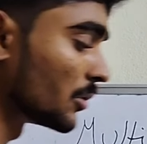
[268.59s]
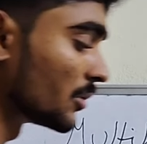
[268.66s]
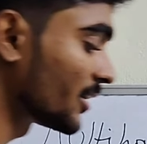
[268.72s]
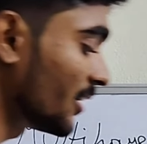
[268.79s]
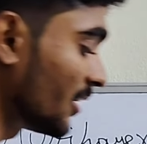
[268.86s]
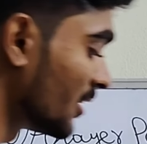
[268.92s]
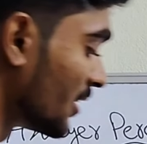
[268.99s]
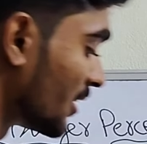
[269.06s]

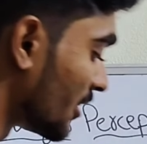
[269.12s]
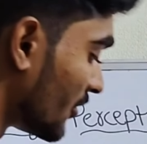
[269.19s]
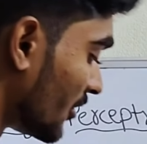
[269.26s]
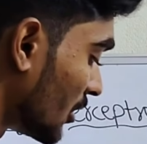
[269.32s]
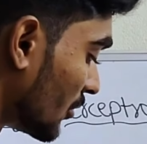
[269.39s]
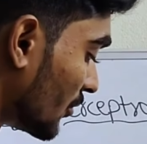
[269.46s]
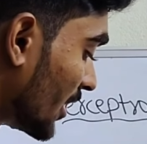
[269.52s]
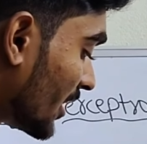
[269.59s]
Okay,
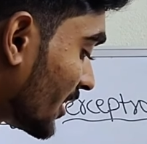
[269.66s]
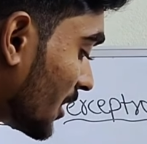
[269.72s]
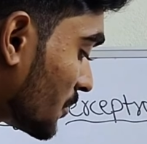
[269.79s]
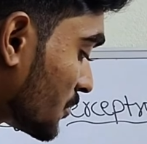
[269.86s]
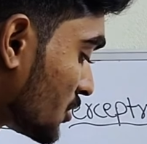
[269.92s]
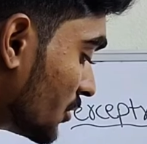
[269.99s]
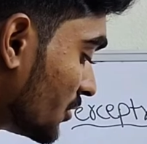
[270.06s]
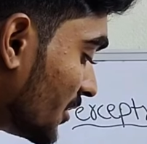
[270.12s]
now when it
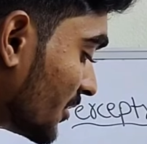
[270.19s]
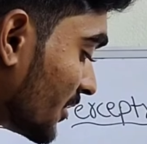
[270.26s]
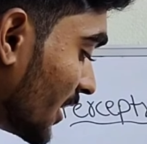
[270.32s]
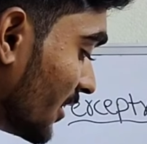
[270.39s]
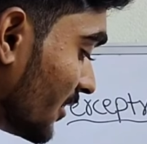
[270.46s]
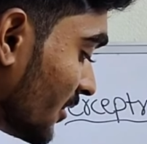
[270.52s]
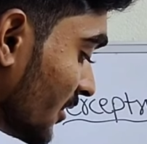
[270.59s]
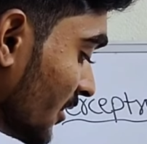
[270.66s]
comes to this
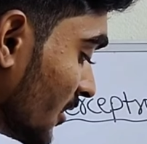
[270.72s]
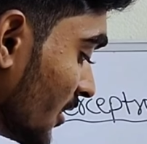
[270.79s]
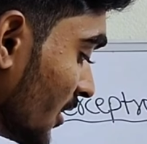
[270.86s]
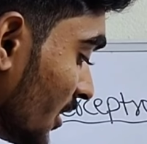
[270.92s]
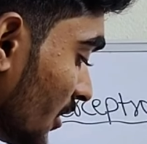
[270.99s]
case,